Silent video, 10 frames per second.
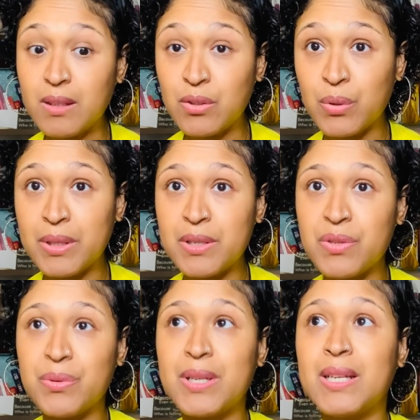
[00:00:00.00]
doing
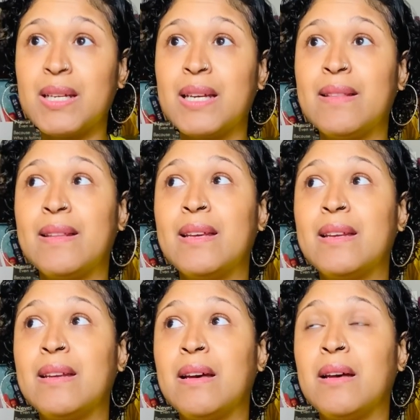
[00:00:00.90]
this reading, and
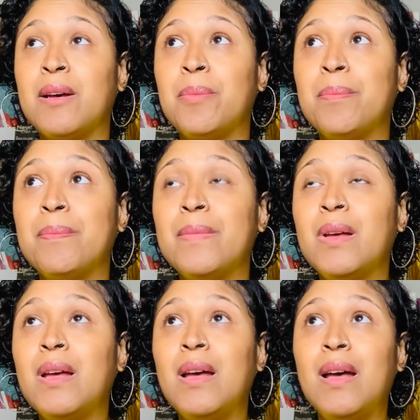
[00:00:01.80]
then
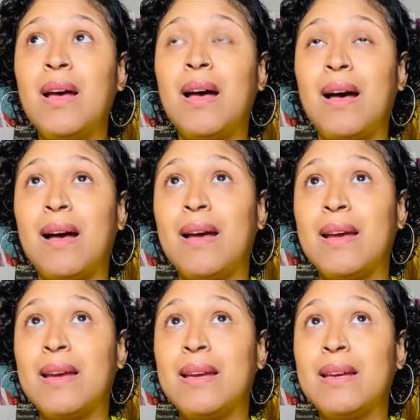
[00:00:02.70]

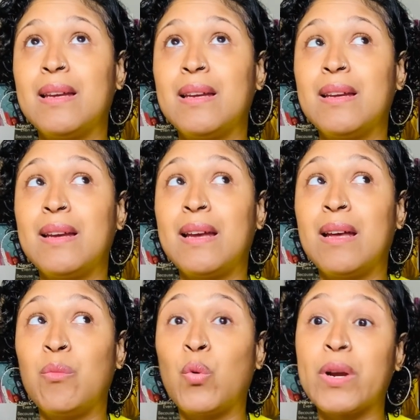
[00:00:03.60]
I
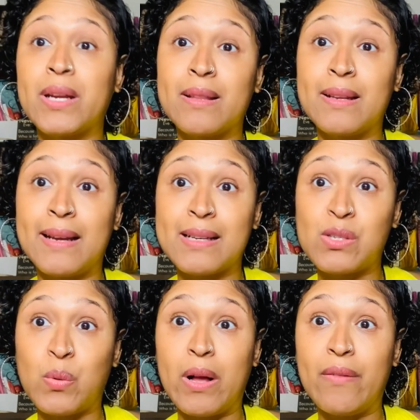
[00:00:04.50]
am working in the
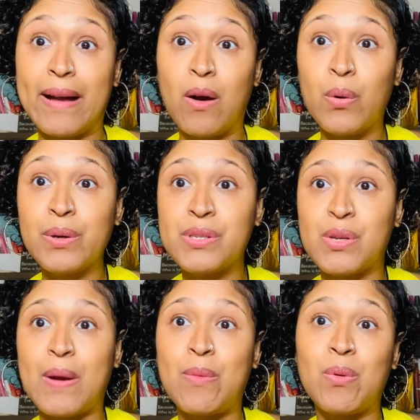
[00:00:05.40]
next 12 hours,
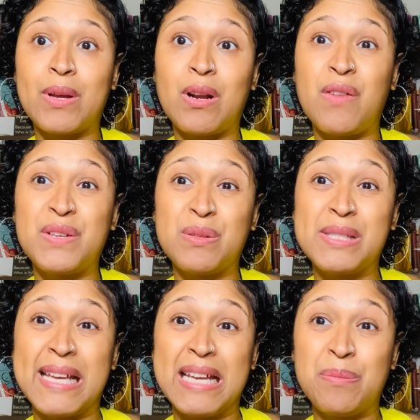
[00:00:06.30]
so I won't get off till
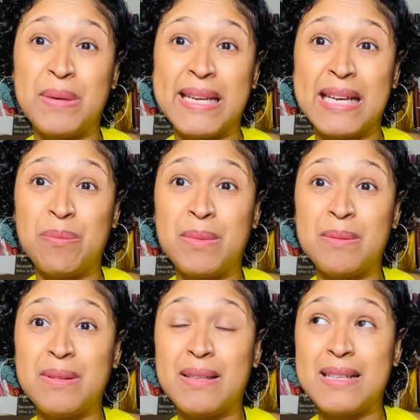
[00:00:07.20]
10
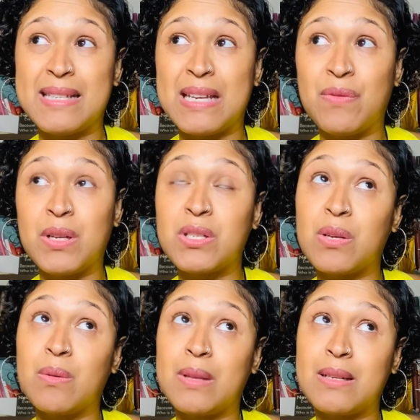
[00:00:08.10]
p.m. this evening,
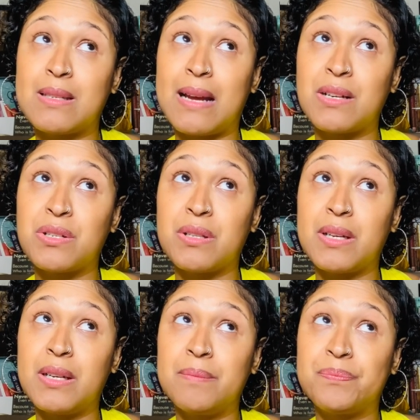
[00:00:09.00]
so that's
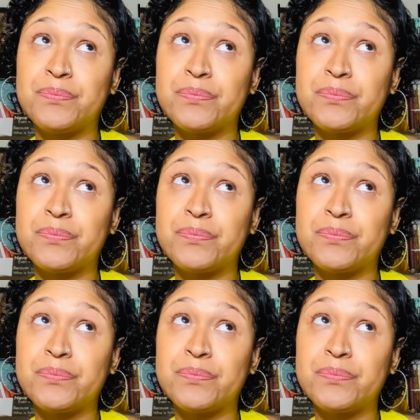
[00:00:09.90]
actually